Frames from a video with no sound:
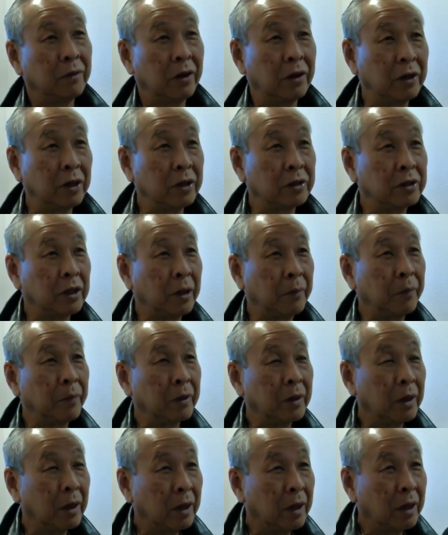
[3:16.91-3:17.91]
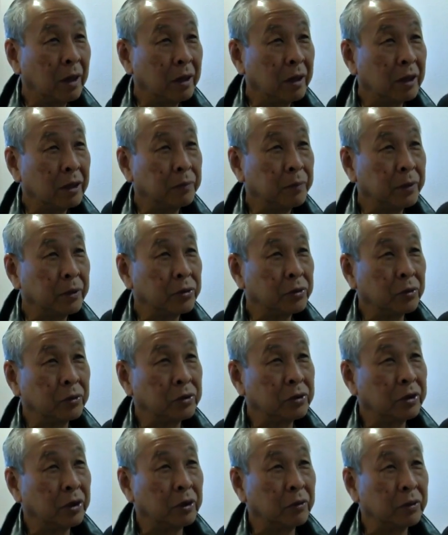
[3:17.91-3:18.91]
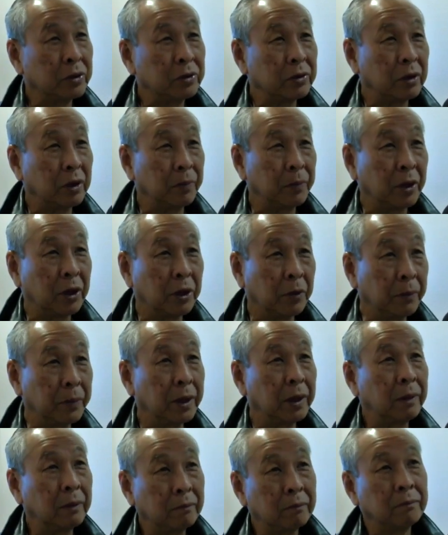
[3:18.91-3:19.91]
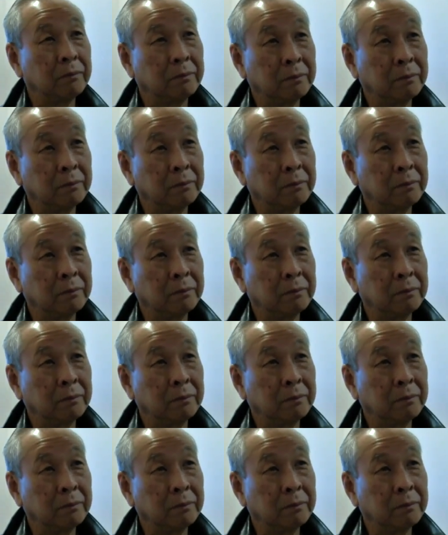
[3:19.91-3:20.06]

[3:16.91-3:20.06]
And he has, he has been so generous to let me come in.